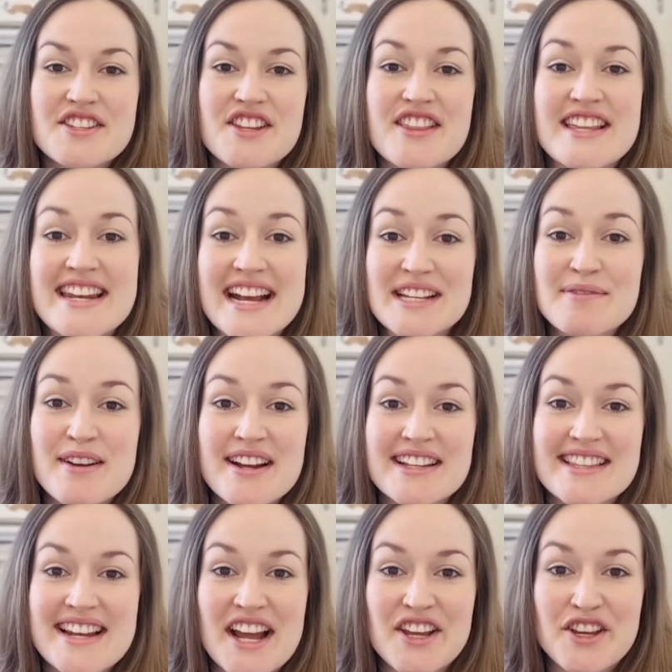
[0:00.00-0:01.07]
So the next
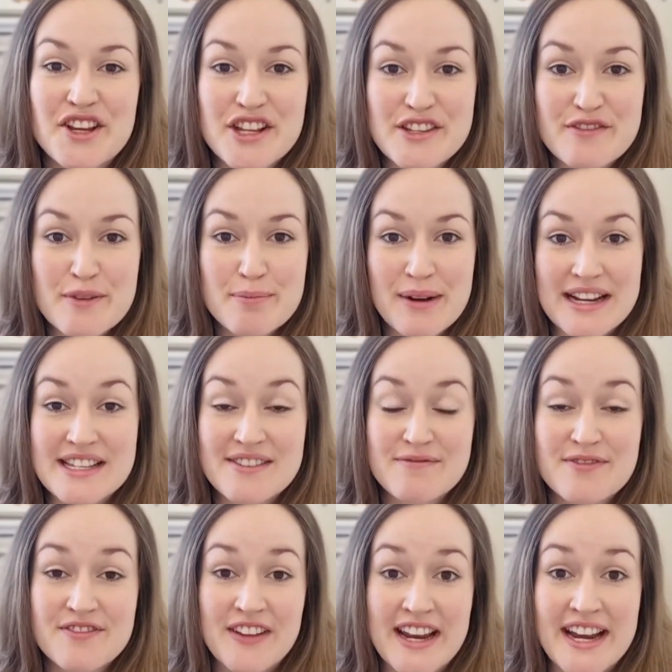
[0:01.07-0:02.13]
product that I used for
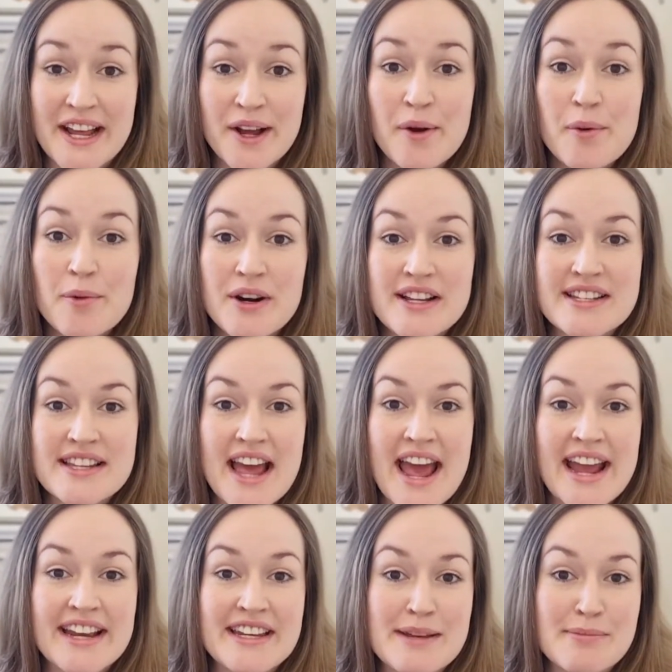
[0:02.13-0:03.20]
breastfeeding was
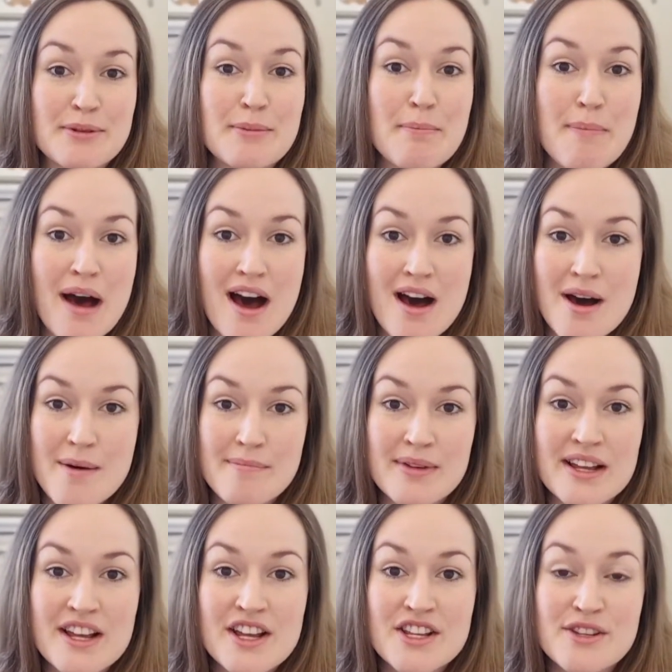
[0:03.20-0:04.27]
a nipple balm.
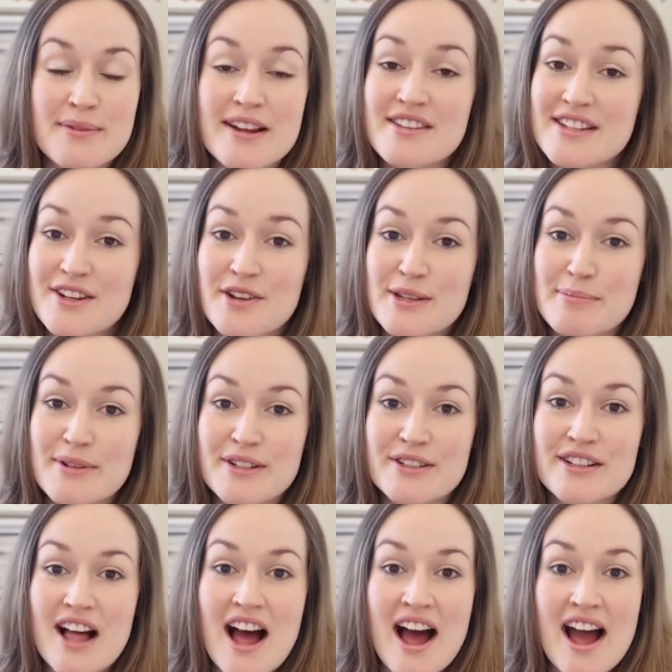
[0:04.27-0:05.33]
So when I was in the
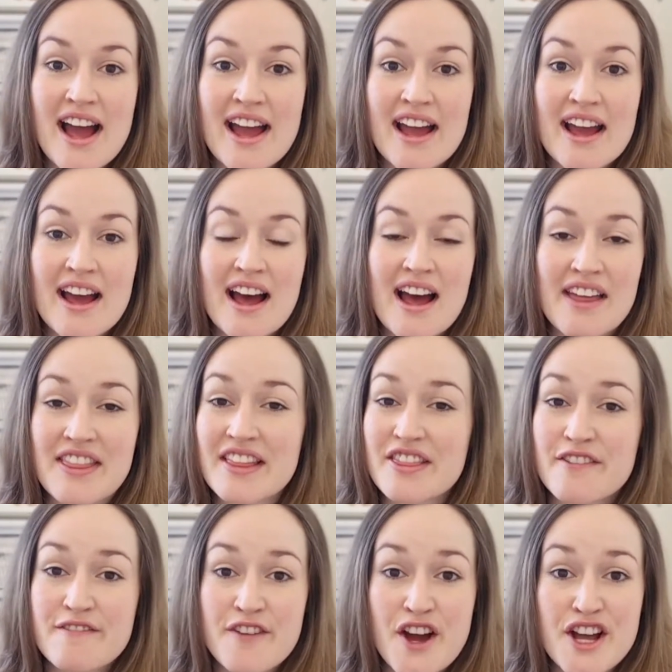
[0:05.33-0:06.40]
hospital, I think
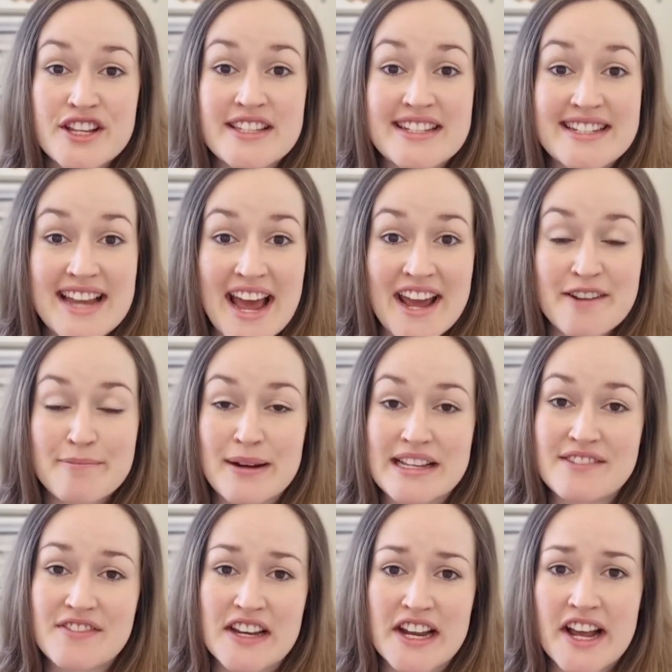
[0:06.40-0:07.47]
the first day of
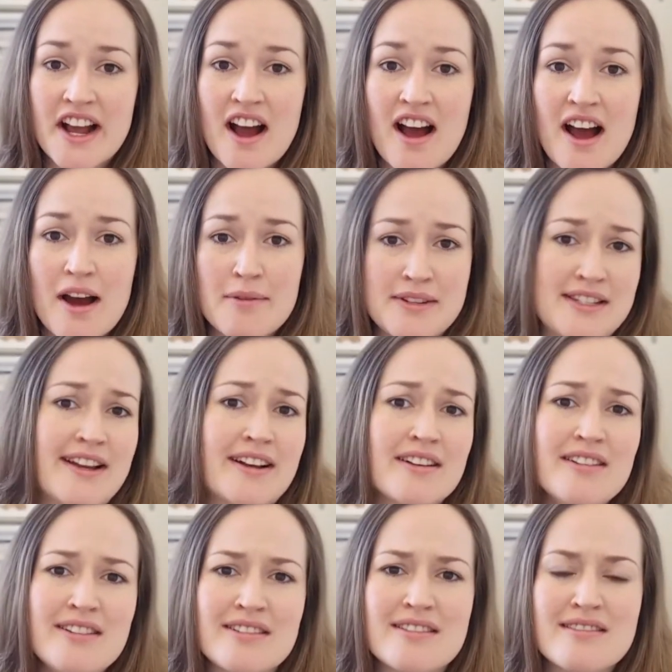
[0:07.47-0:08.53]
breastfeeding, I was like,
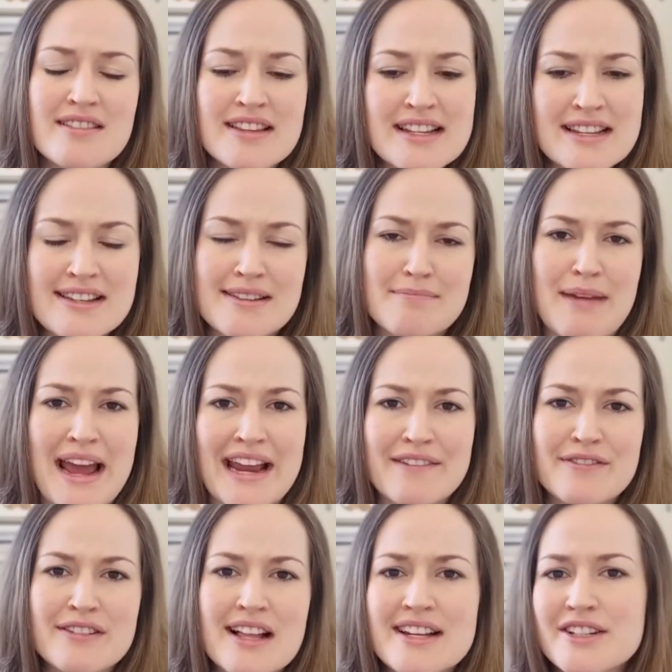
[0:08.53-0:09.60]
oh, this isn't
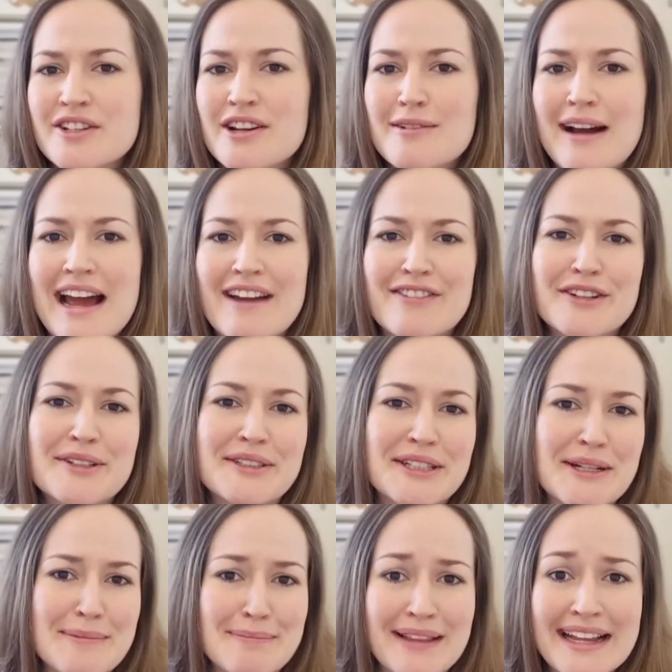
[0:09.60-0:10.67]
painful. I don't know why
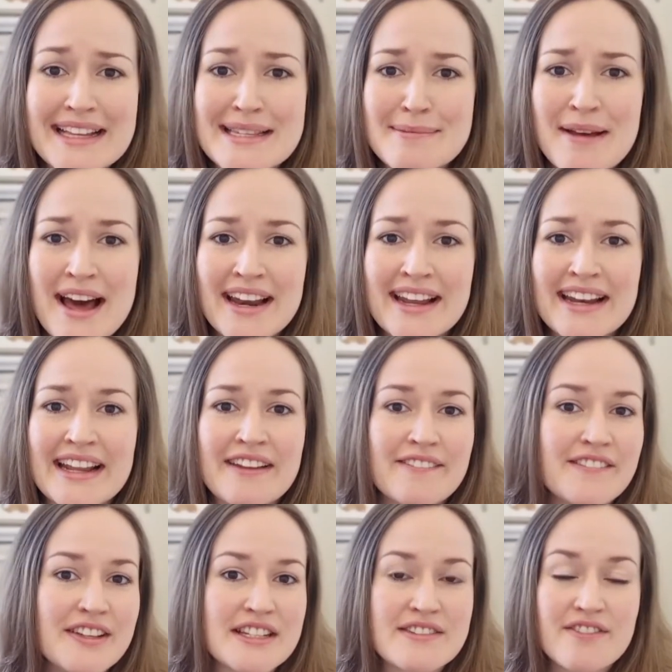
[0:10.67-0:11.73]
everyone complains about it.
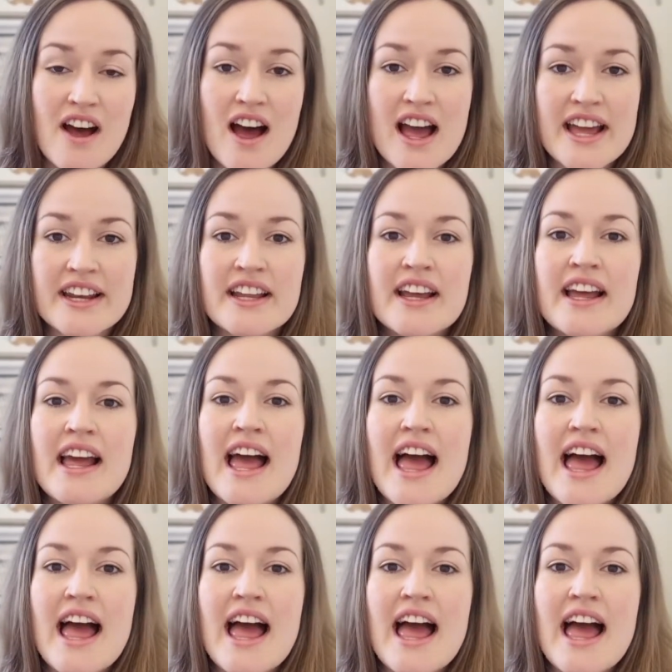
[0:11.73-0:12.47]
It feels fine.